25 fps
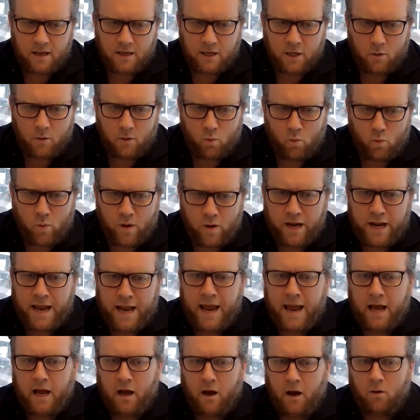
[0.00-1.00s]
we're
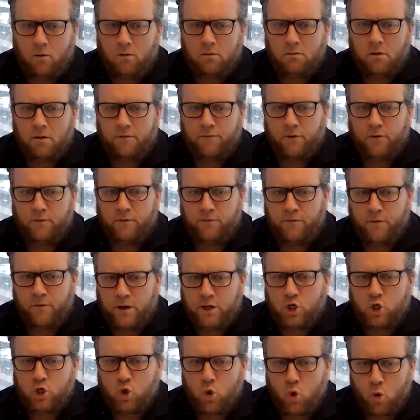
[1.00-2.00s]
now, for a
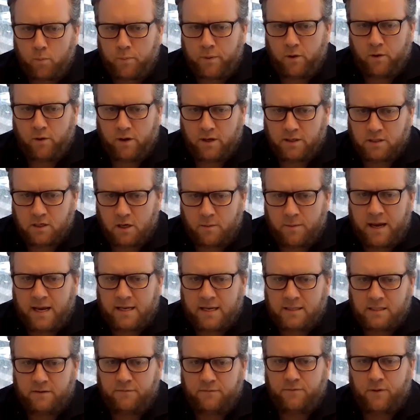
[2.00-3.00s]
very short period of time,
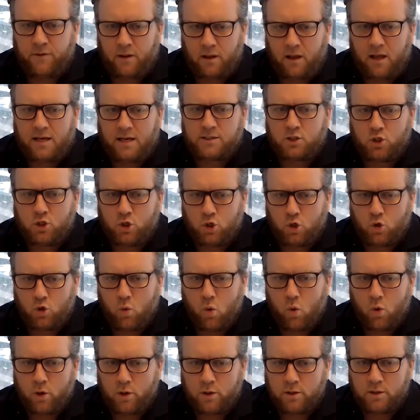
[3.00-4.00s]
as in for the last 2
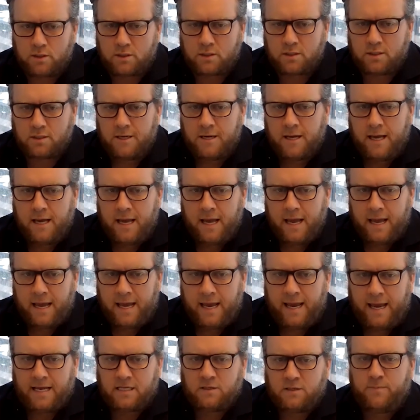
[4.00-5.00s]
quarters,
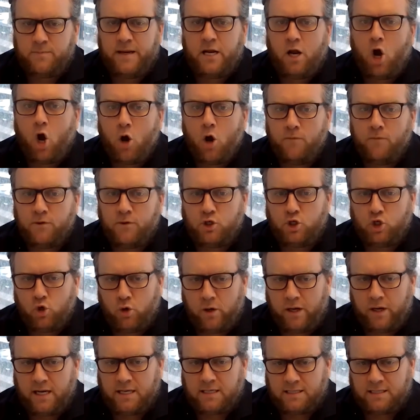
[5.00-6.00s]
he has been
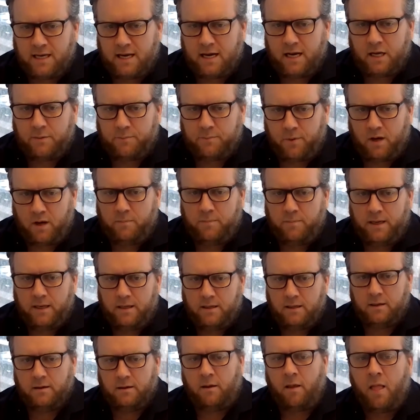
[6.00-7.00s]
overshooting his target by a
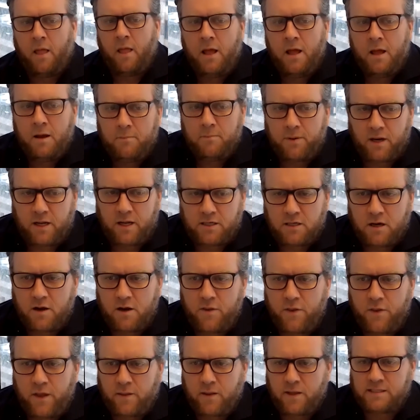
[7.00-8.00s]
bit. but I
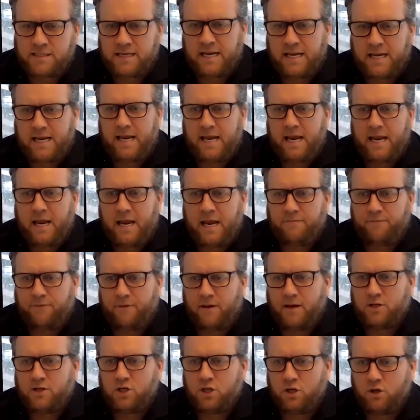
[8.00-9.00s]
don't think there's any
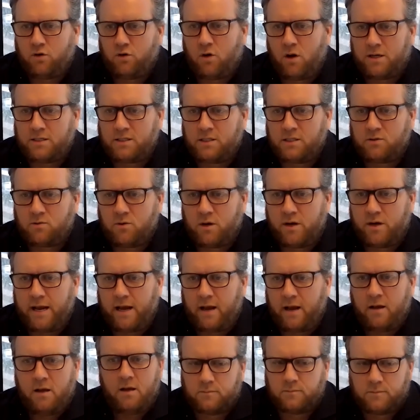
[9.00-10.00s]
inflation crisis right
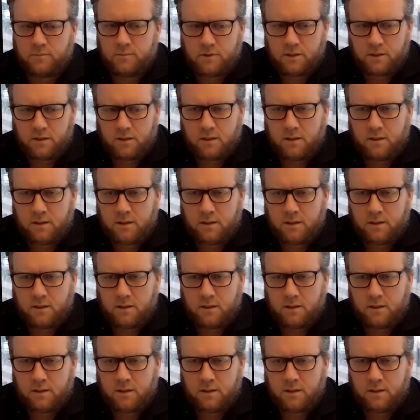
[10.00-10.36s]
now.